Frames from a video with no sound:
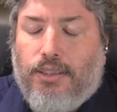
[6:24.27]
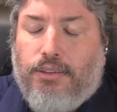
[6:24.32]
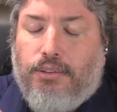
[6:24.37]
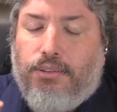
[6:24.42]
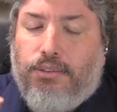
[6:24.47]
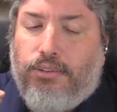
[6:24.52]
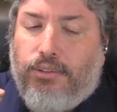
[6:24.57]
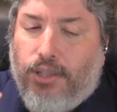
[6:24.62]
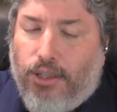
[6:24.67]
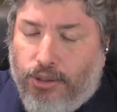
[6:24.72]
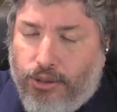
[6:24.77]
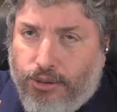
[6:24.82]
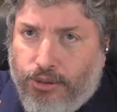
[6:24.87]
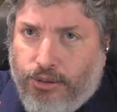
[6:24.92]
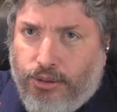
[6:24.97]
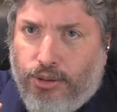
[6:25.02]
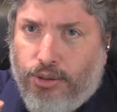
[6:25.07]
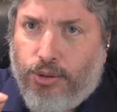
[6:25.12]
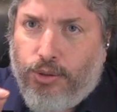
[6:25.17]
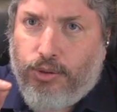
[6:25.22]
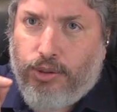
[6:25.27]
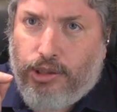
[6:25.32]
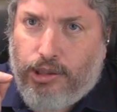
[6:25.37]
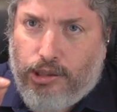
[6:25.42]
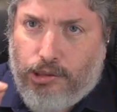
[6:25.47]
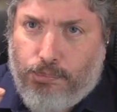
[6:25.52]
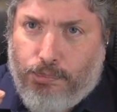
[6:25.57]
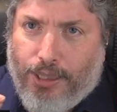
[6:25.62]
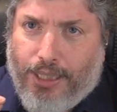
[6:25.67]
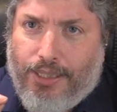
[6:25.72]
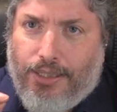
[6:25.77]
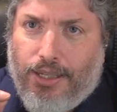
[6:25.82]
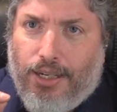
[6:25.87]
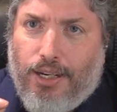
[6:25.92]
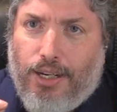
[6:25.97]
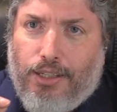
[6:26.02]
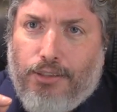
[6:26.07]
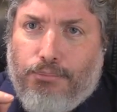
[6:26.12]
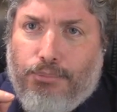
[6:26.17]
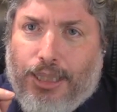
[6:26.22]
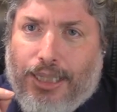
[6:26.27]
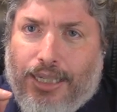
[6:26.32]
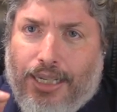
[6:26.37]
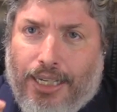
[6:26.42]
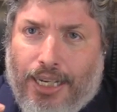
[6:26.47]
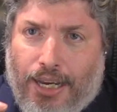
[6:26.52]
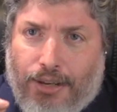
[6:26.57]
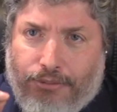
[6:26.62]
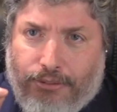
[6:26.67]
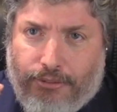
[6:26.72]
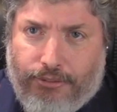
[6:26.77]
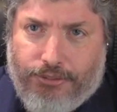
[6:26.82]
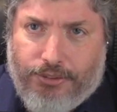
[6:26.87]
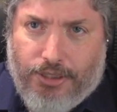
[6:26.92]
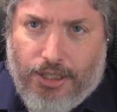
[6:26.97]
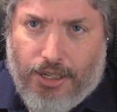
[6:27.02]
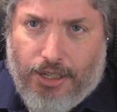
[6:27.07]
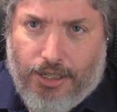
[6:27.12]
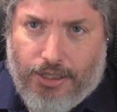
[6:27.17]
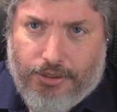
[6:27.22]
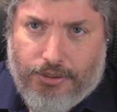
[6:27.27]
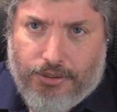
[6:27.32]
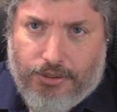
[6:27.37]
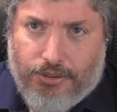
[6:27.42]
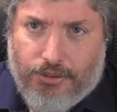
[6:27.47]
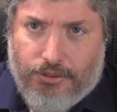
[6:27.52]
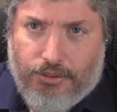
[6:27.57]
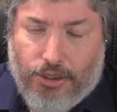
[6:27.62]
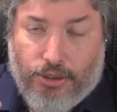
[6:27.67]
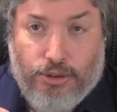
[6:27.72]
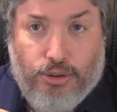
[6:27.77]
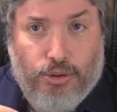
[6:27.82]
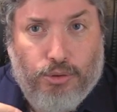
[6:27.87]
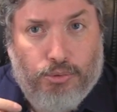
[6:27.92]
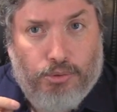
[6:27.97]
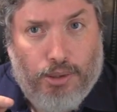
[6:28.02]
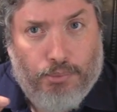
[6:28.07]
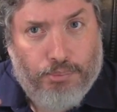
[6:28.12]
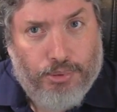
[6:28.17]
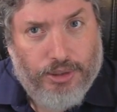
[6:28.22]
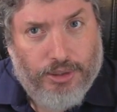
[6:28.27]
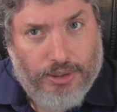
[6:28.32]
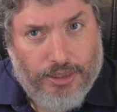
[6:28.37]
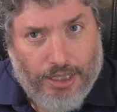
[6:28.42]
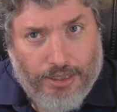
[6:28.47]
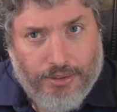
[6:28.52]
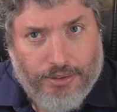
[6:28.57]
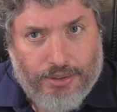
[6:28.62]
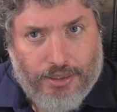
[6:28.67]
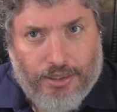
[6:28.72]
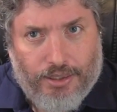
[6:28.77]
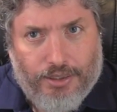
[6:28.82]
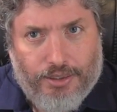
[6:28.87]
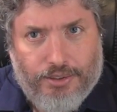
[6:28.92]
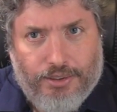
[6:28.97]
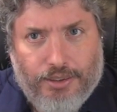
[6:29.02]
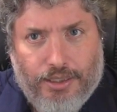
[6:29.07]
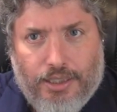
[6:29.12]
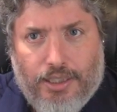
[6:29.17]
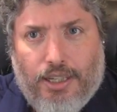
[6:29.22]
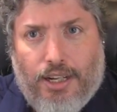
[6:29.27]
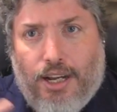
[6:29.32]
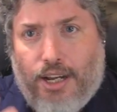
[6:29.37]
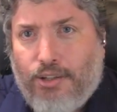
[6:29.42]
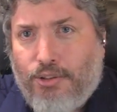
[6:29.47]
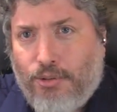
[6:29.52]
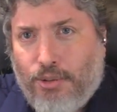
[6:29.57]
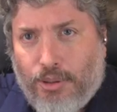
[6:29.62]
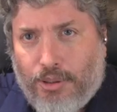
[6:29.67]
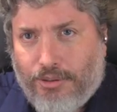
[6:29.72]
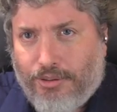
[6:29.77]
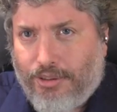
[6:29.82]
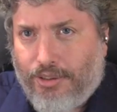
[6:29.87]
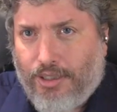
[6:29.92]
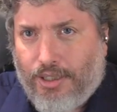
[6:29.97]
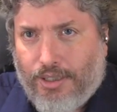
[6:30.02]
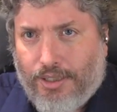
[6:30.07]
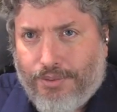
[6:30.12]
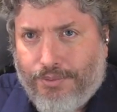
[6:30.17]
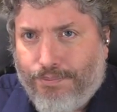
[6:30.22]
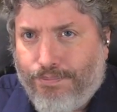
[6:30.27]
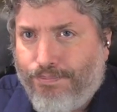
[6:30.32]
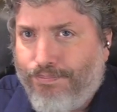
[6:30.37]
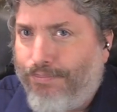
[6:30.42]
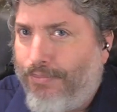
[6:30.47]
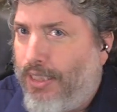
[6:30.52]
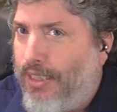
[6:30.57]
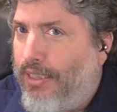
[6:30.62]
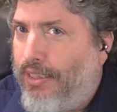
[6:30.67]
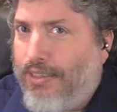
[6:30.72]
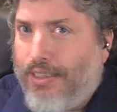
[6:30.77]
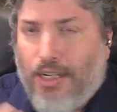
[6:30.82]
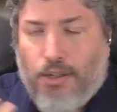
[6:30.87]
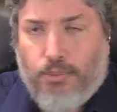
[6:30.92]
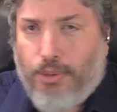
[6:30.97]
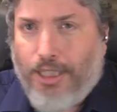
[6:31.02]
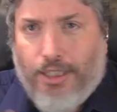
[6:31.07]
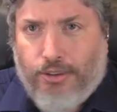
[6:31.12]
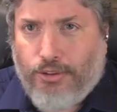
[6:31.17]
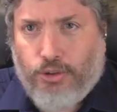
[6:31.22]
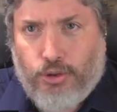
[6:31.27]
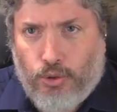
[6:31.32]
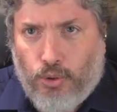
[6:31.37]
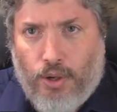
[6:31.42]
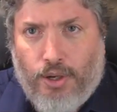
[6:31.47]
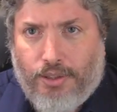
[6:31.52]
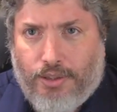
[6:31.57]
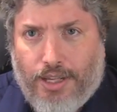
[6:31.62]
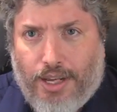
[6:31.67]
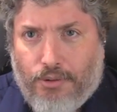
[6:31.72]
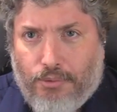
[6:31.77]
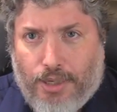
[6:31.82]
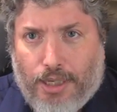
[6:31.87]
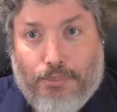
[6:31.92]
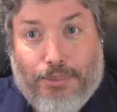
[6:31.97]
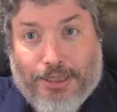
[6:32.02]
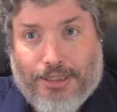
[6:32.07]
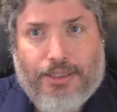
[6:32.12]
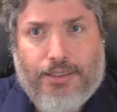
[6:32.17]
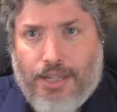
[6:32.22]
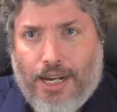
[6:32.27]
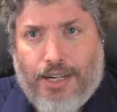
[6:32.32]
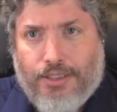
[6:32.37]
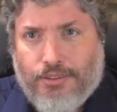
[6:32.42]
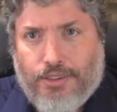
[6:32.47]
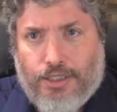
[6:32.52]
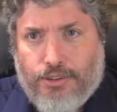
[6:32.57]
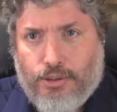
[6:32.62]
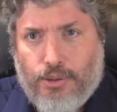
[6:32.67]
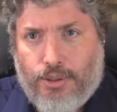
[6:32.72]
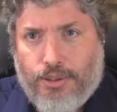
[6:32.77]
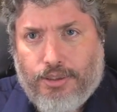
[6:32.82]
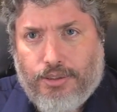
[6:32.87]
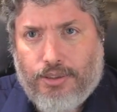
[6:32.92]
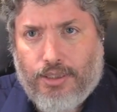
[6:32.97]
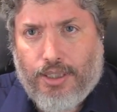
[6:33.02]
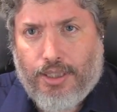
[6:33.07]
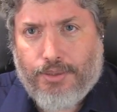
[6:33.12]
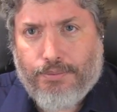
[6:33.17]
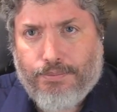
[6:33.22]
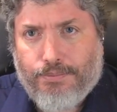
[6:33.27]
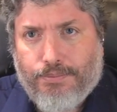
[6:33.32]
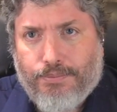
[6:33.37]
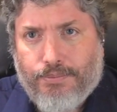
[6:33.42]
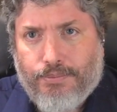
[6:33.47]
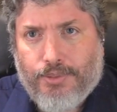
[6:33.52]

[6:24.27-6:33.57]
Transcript: Those who speak on behalf of God, those who represent God, are called God. Now, we don't talk that way, but Tanakh does all the time.